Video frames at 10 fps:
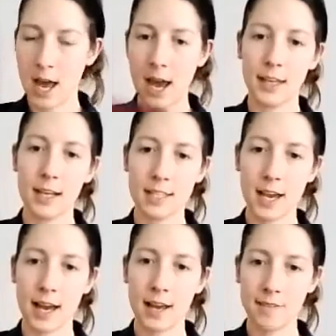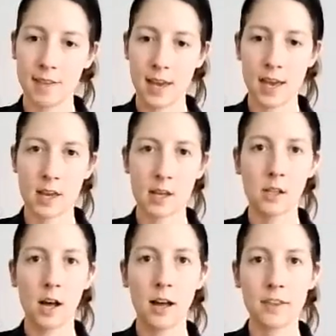I like to have a
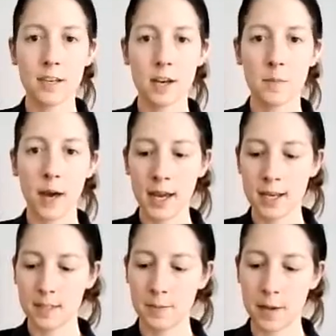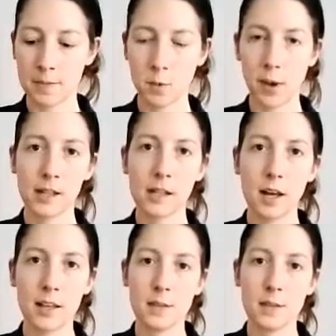cloth nearby, sometimes a wet cloth,